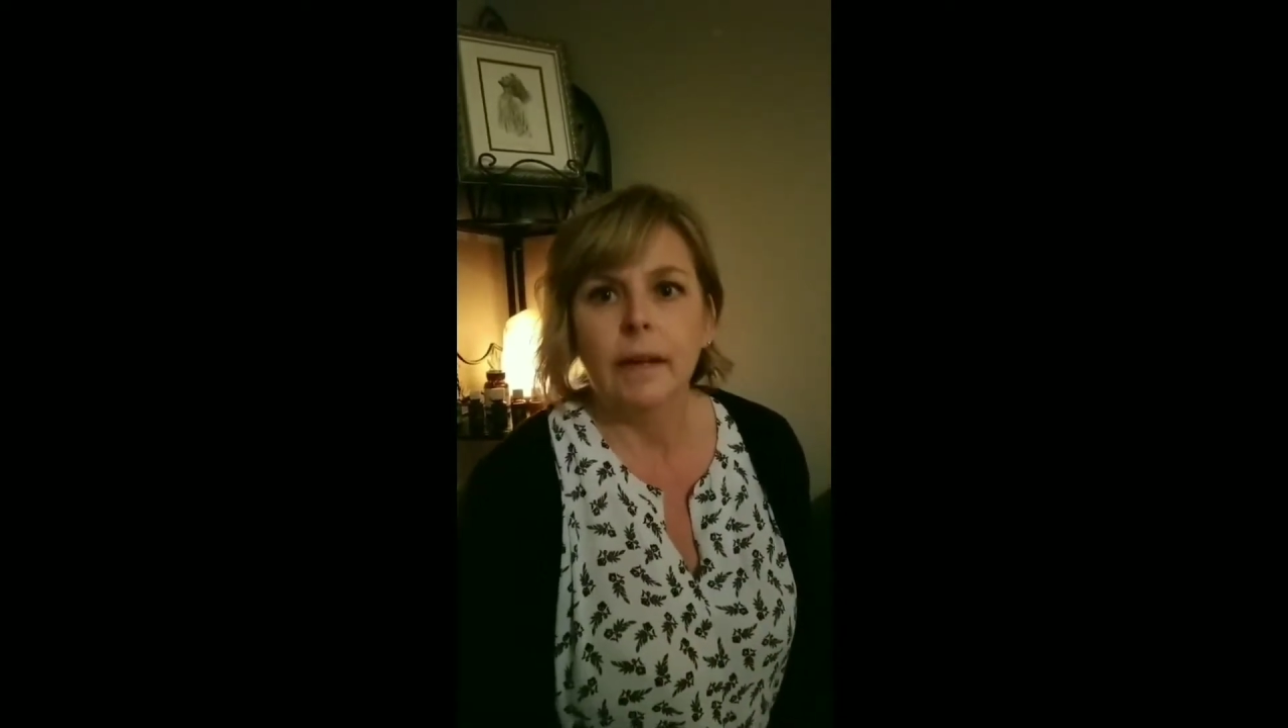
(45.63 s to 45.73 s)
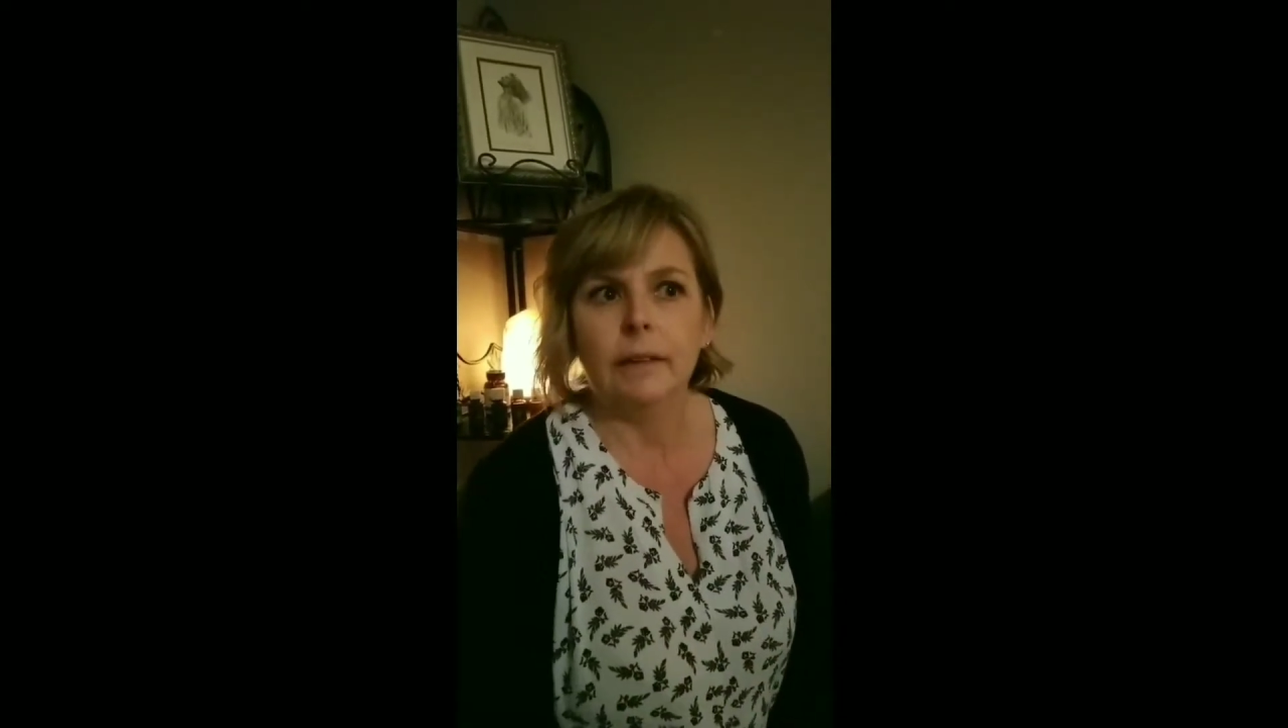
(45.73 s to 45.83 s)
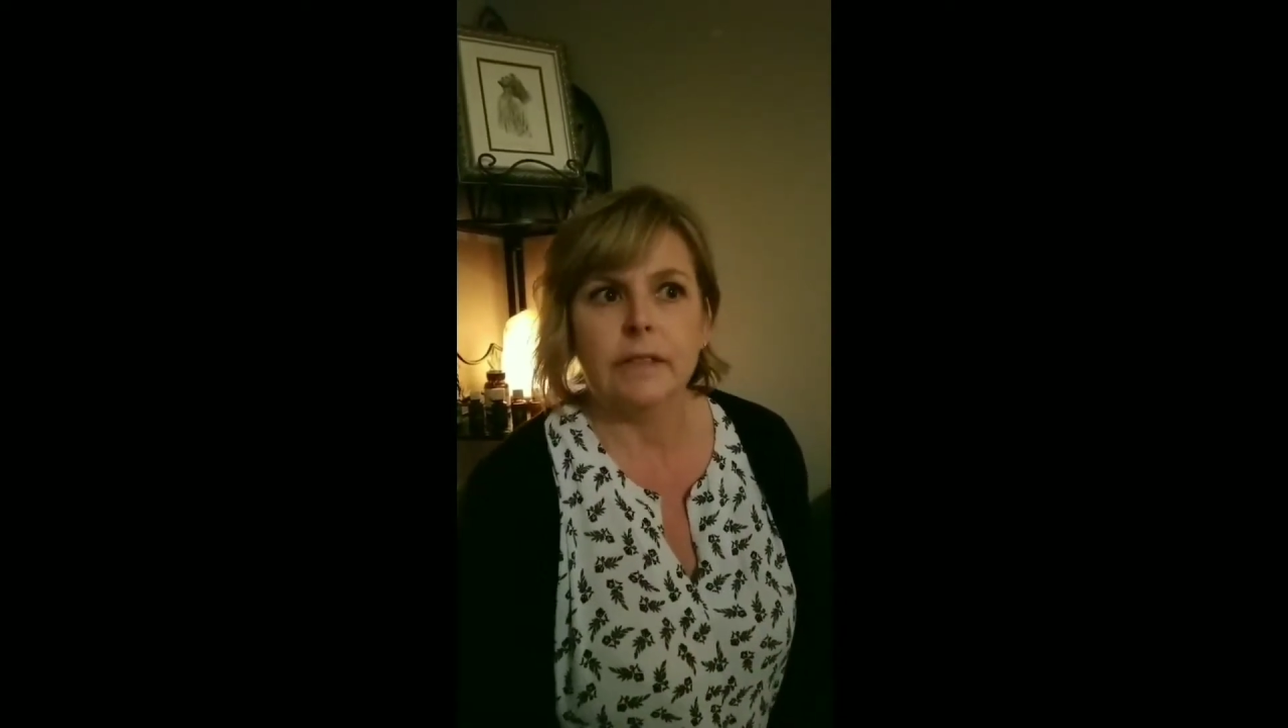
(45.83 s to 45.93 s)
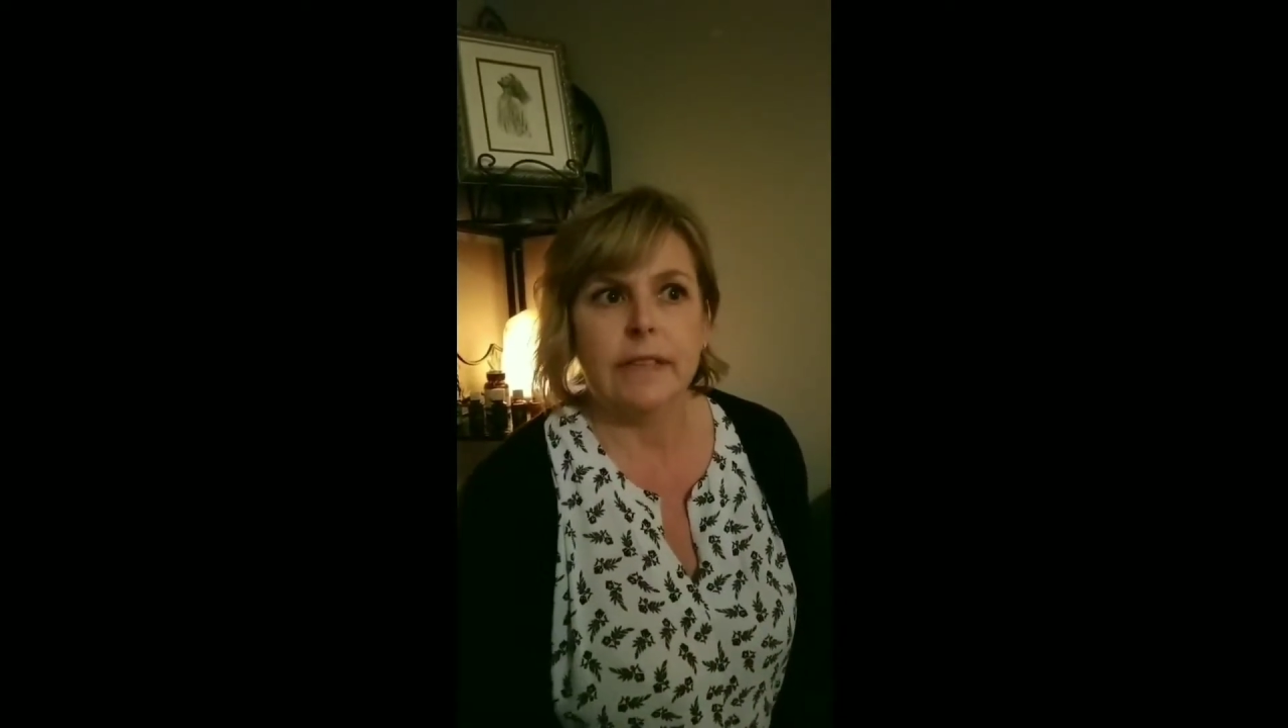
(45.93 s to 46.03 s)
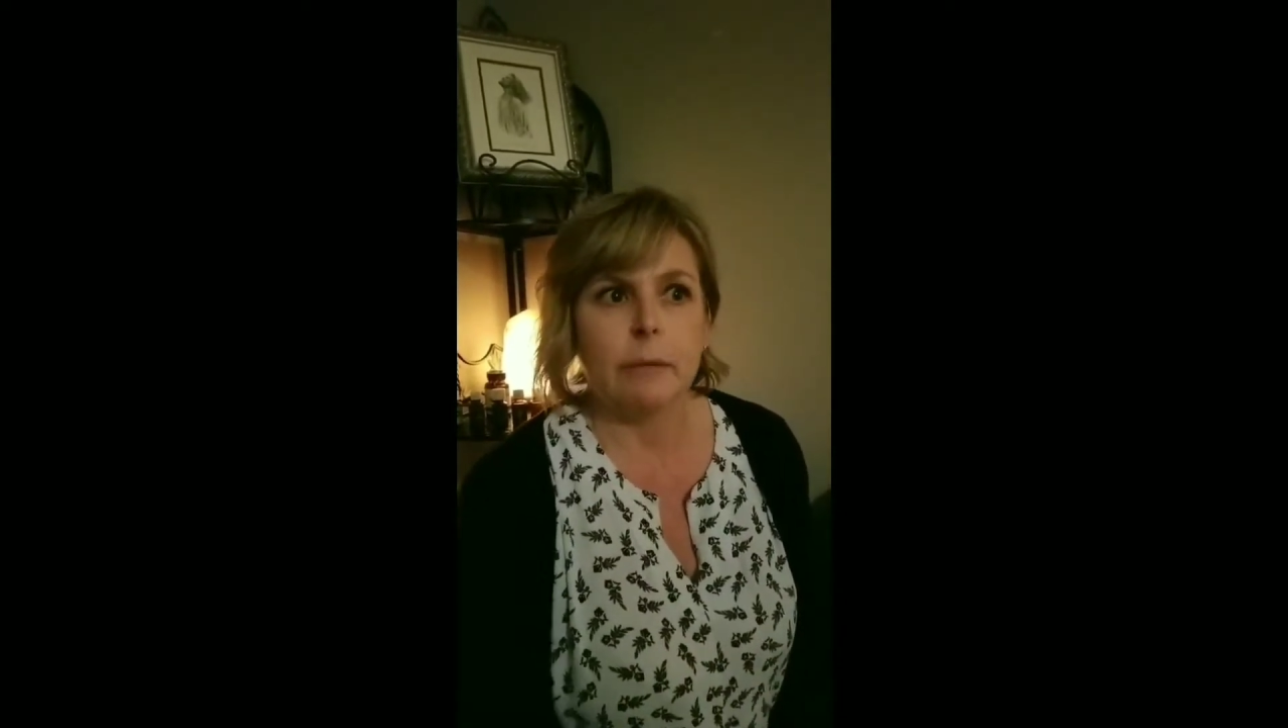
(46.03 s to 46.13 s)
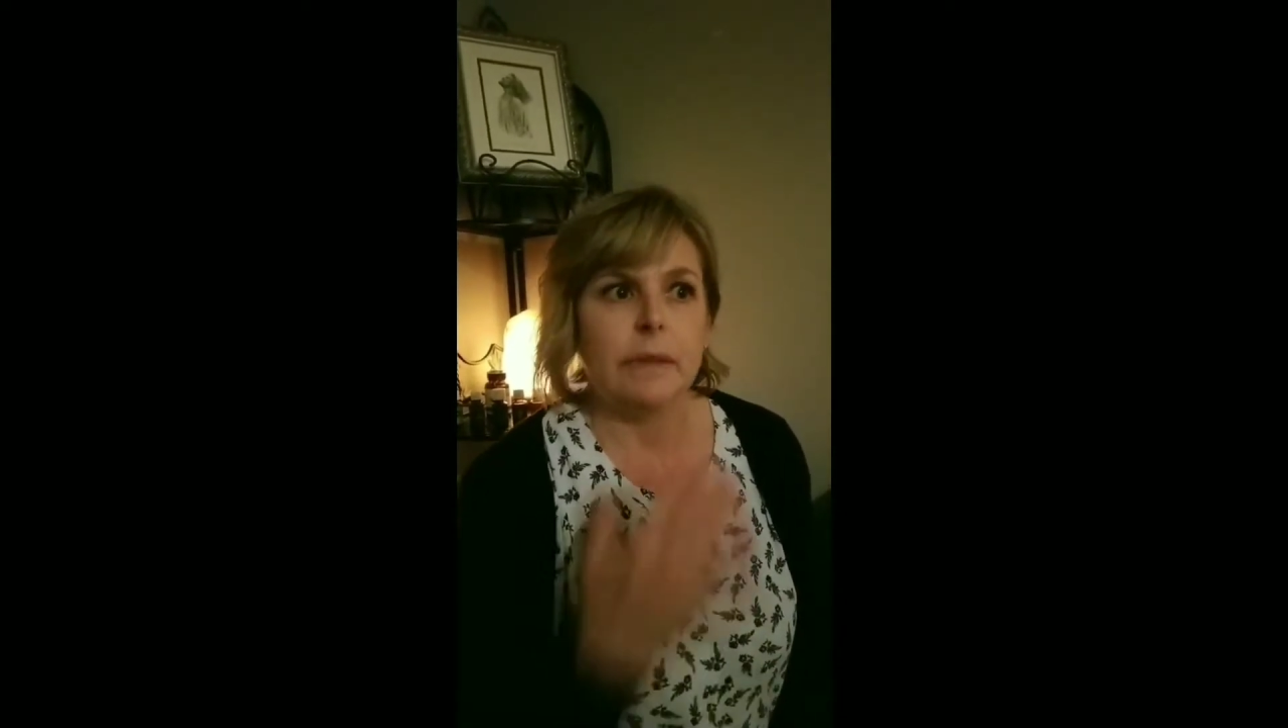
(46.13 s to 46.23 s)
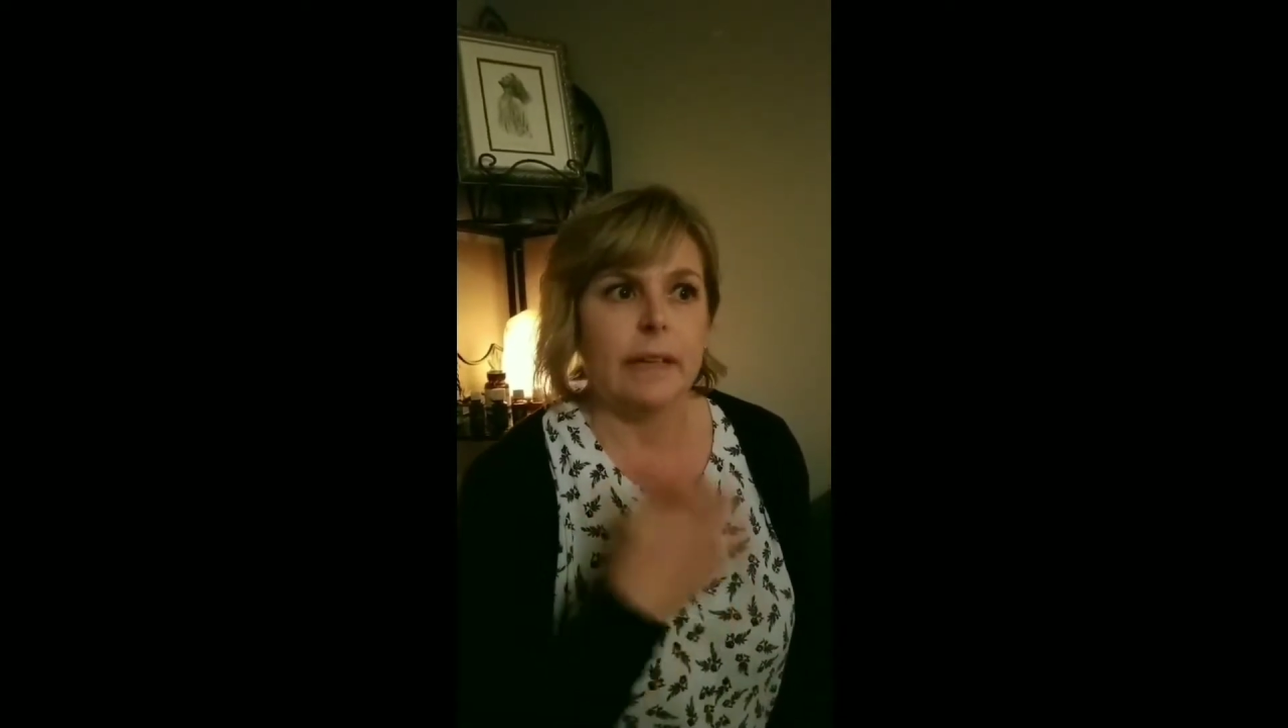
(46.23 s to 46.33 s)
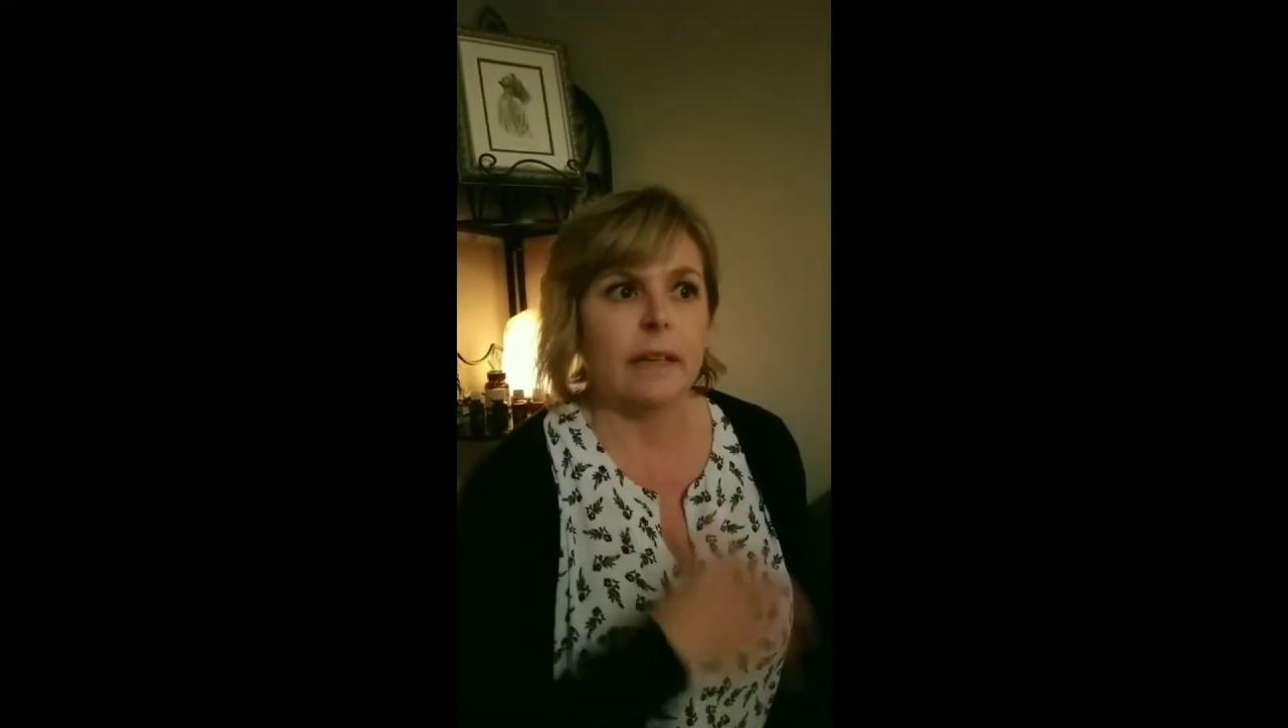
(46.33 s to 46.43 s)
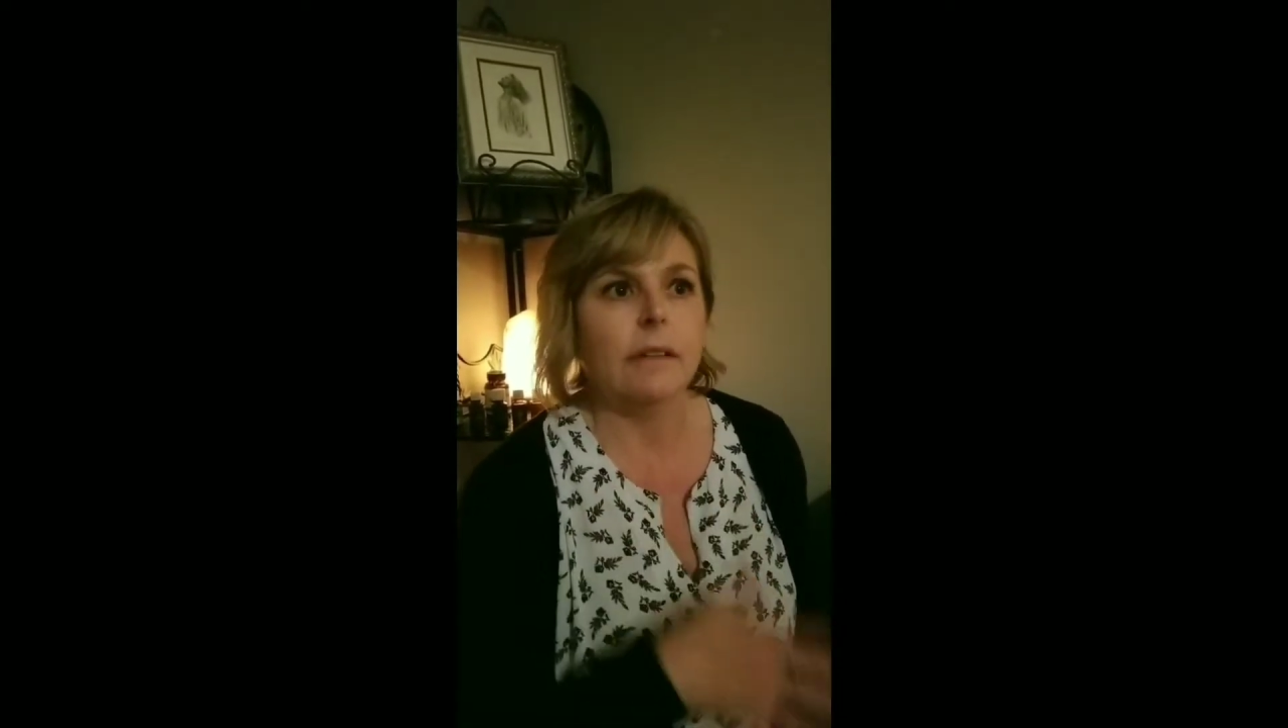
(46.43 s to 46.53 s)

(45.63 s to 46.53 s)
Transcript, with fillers: and was able to get